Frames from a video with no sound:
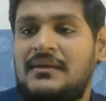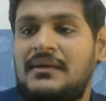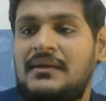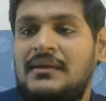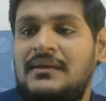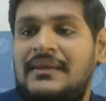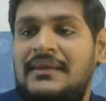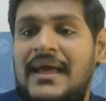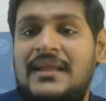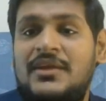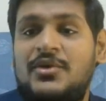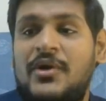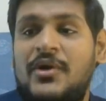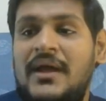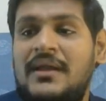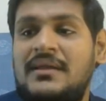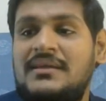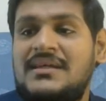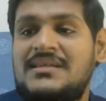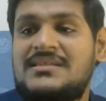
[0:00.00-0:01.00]
Then you
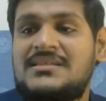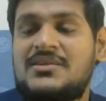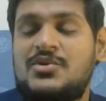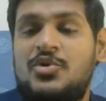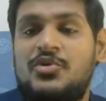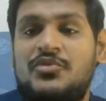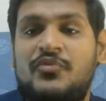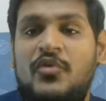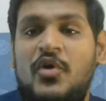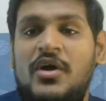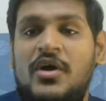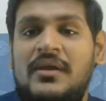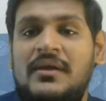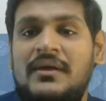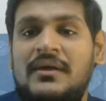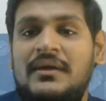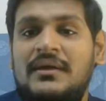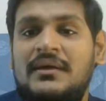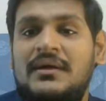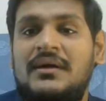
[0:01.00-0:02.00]
can just go for
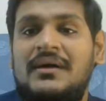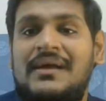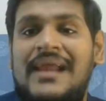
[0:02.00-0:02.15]
uh,